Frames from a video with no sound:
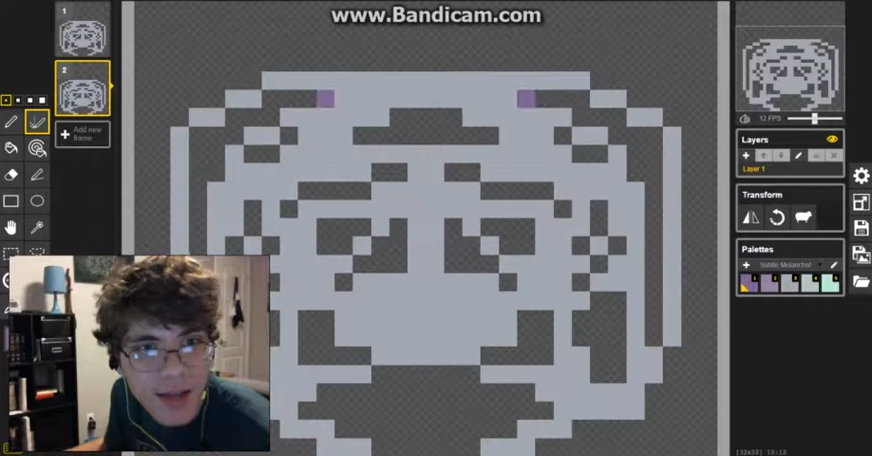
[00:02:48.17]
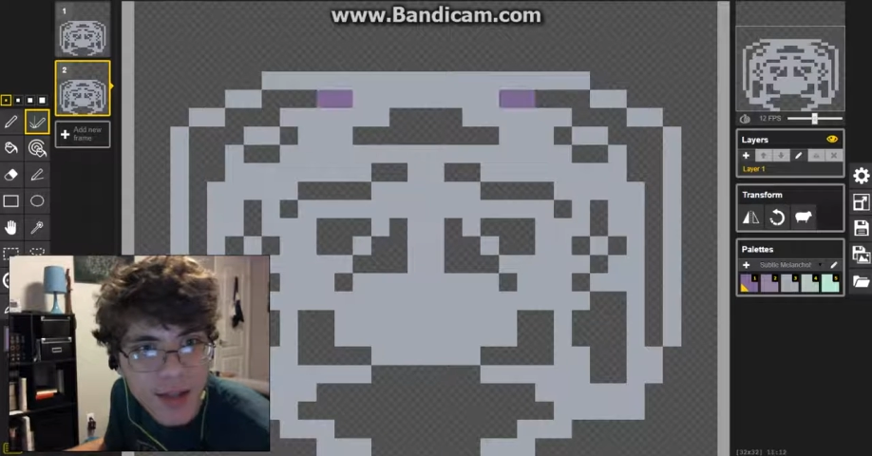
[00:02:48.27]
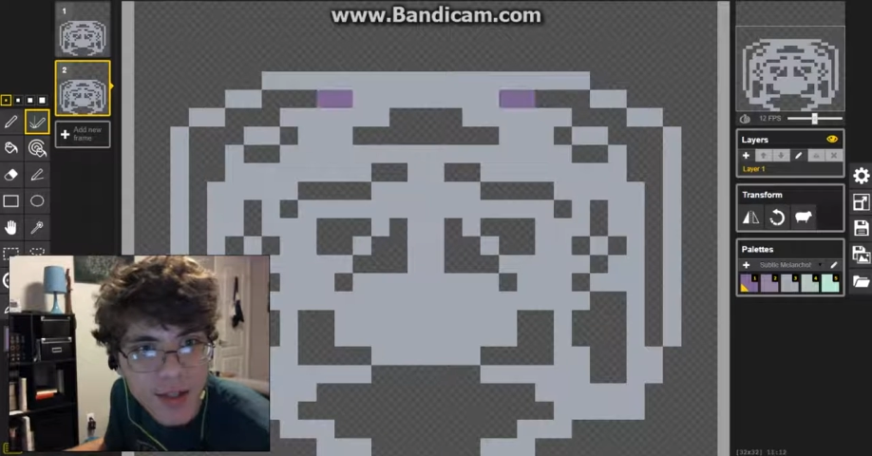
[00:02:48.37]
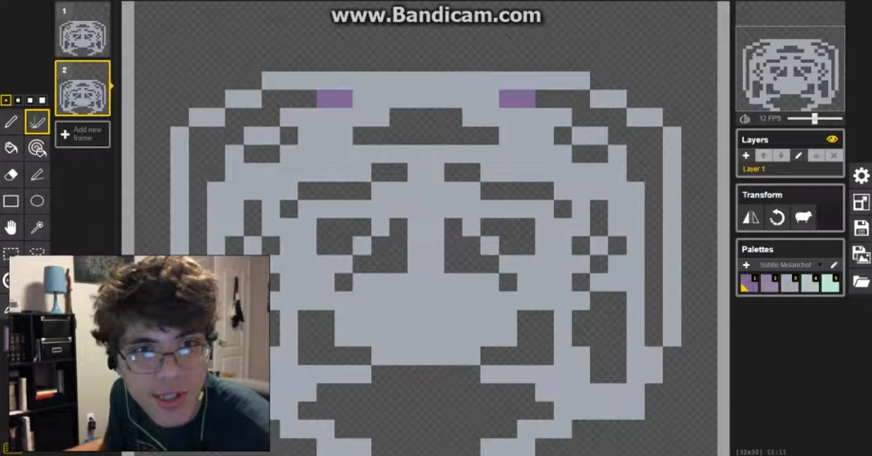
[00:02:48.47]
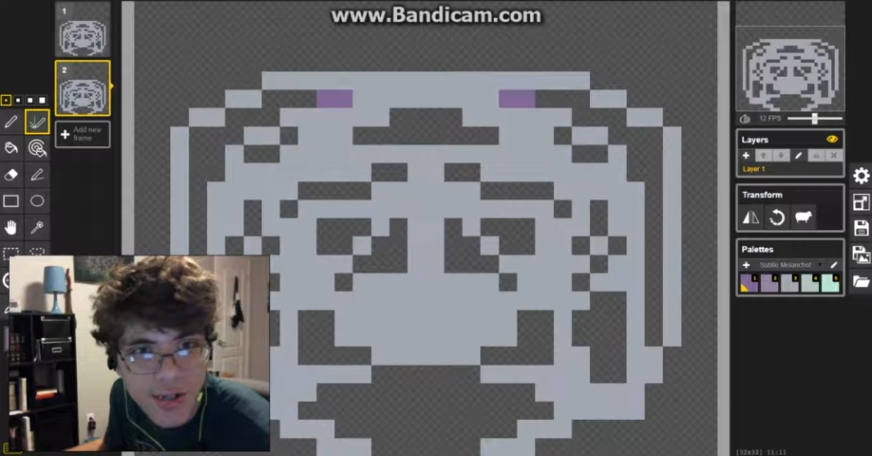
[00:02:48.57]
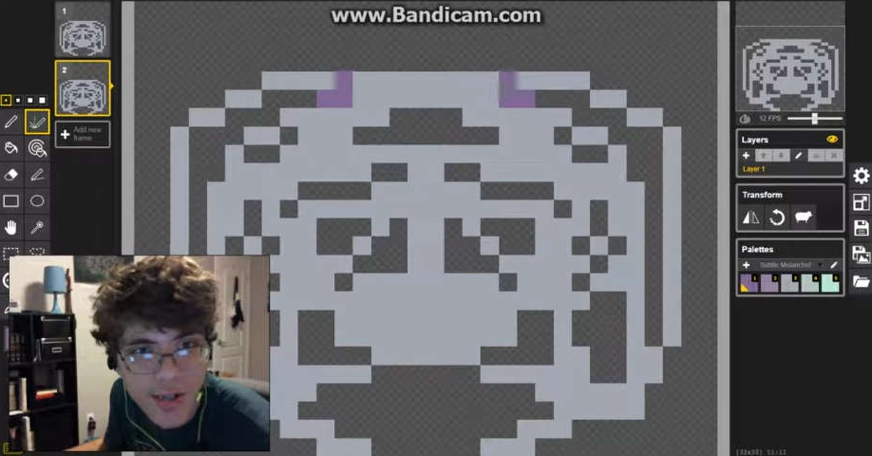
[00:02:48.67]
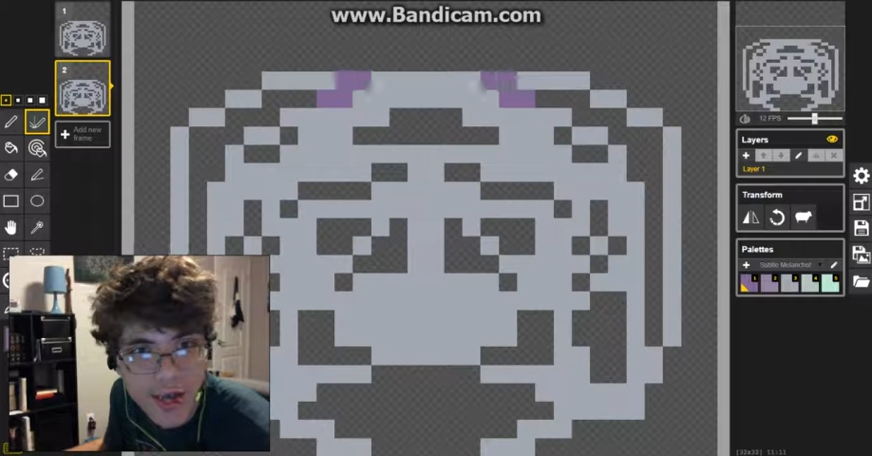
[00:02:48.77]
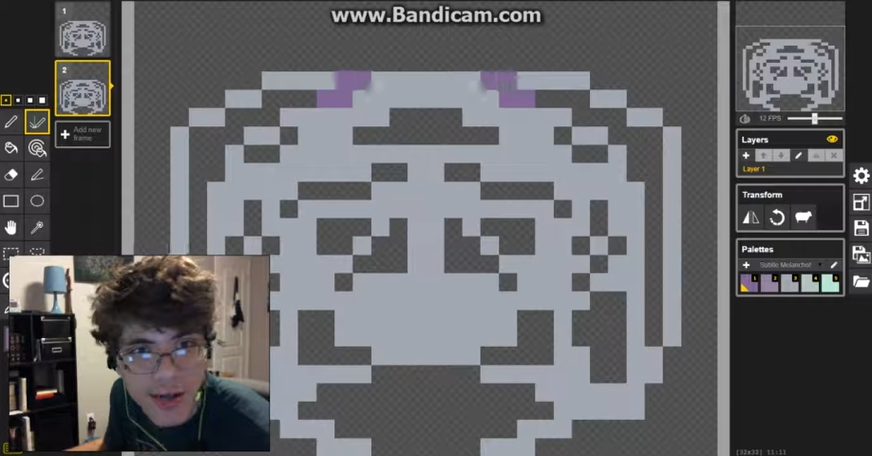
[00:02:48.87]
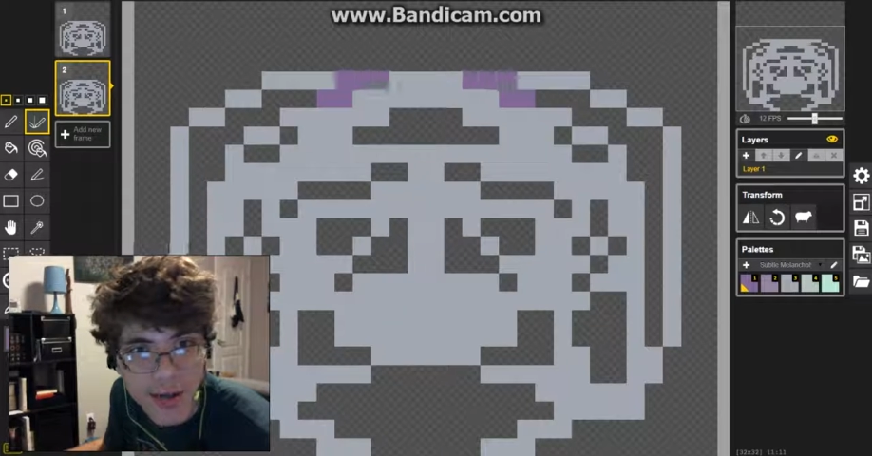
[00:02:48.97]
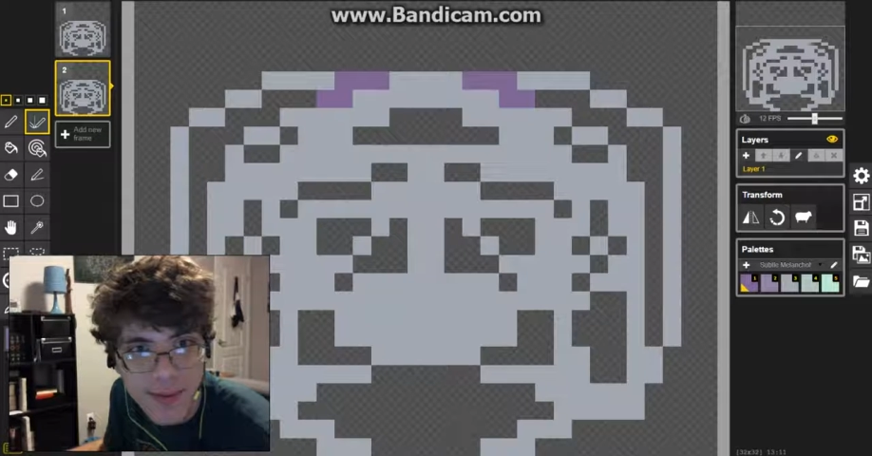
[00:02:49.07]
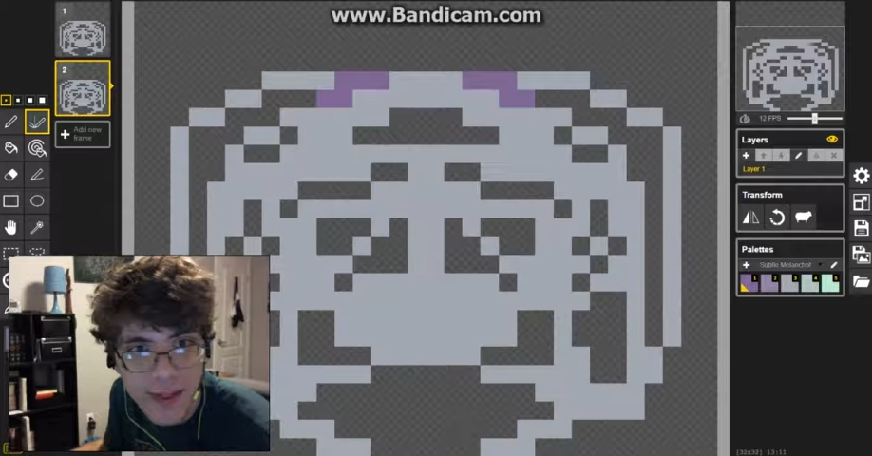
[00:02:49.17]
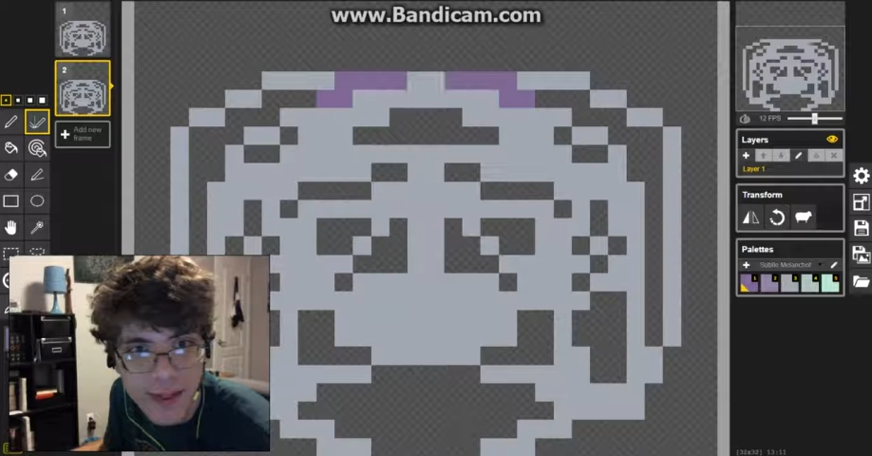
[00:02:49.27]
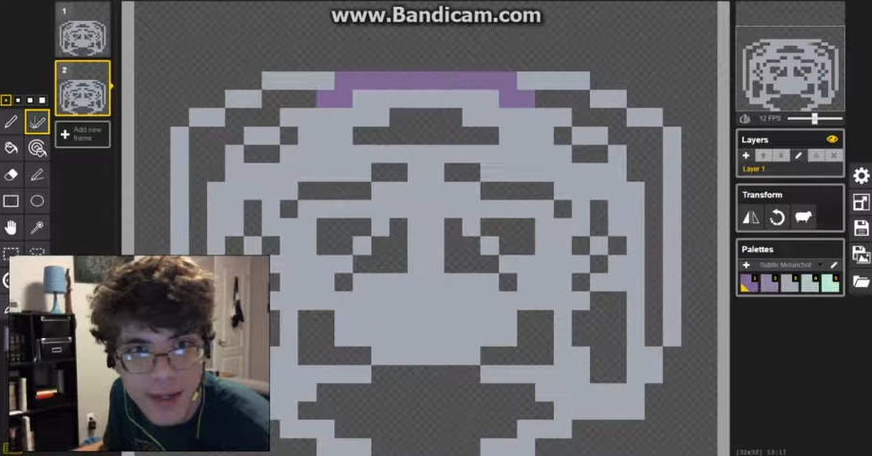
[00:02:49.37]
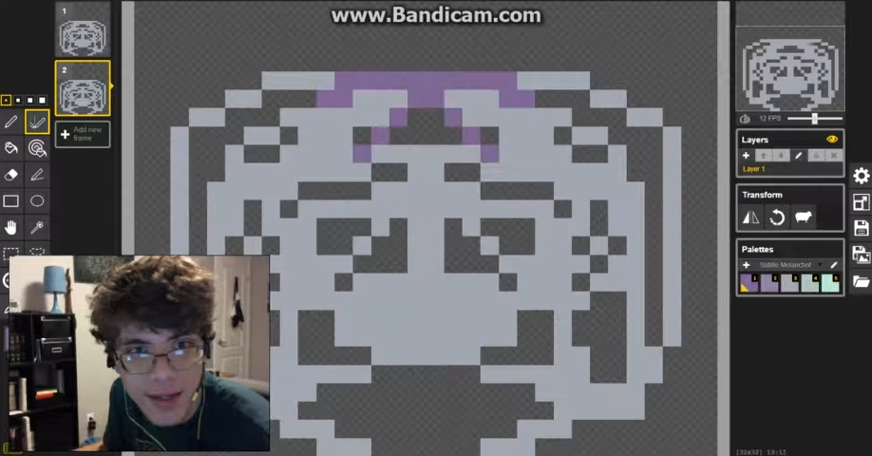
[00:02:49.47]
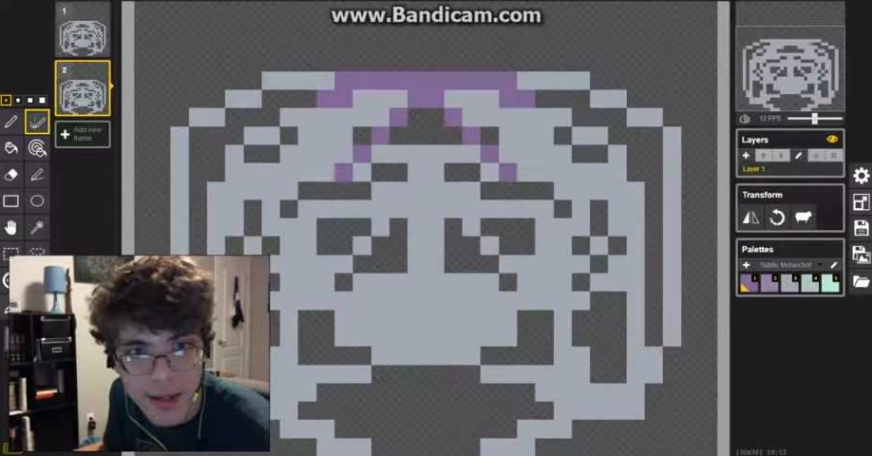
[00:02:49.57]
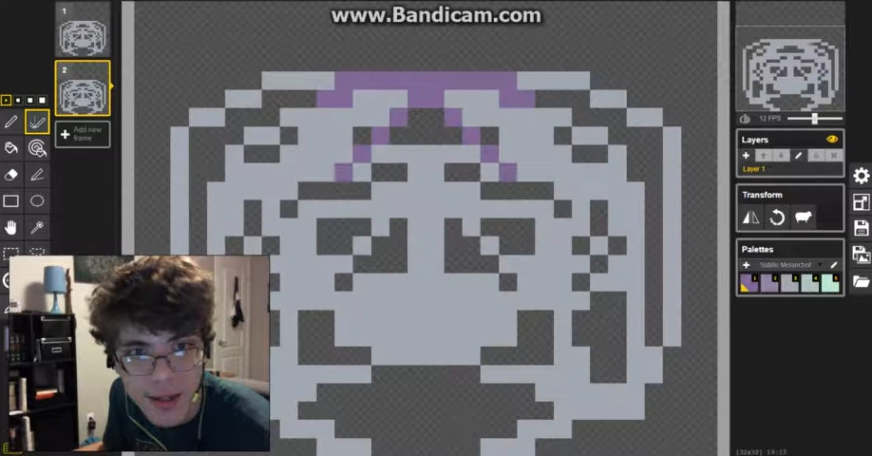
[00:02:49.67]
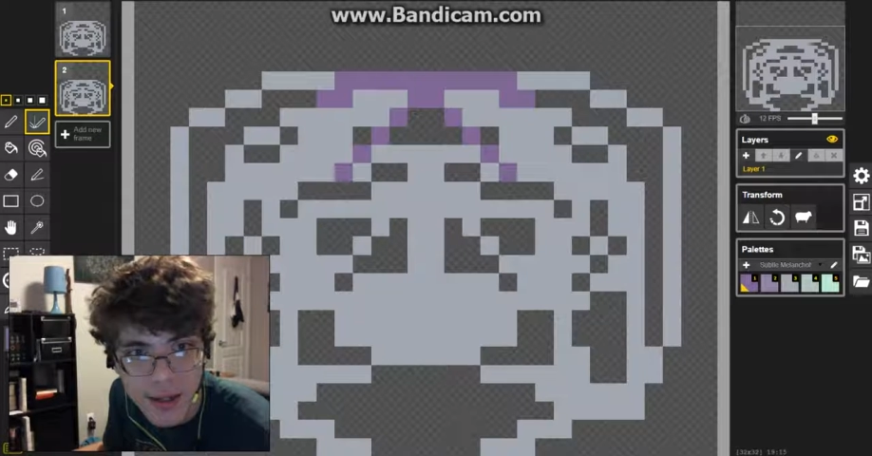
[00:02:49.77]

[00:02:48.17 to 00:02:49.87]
You just do that and like